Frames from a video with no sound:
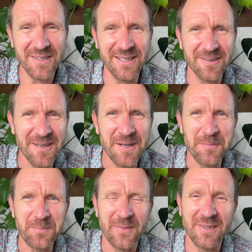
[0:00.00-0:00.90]
they,
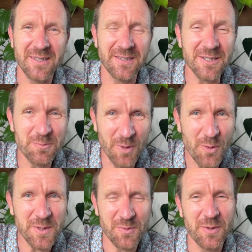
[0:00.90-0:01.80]
there's
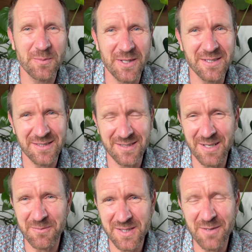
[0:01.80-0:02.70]
moments where there's
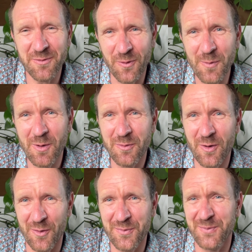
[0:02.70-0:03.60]
some, some form of,
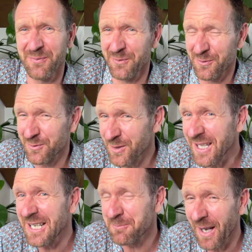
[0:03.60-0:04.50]
of
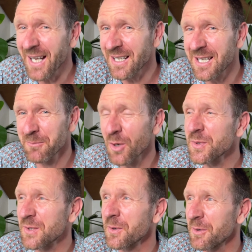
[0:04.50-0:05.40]
really panicky
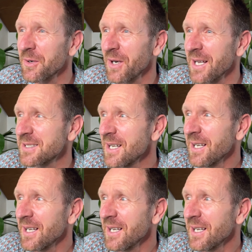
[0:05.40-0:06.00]
moments where we realize,